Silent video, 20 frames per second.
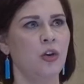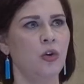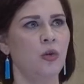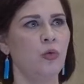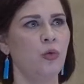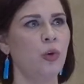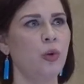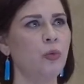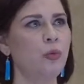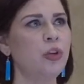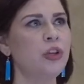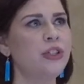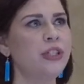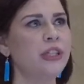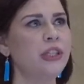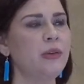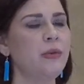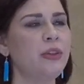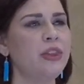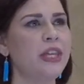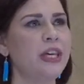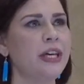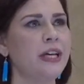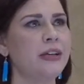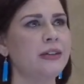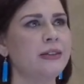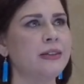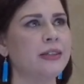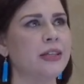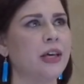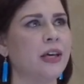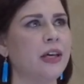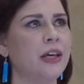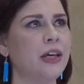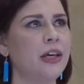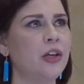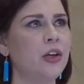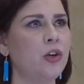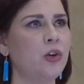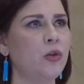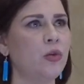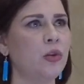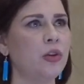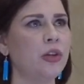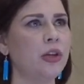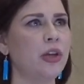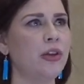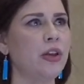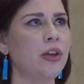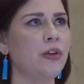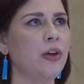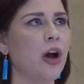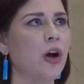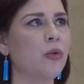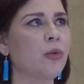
when we're dealing with things, are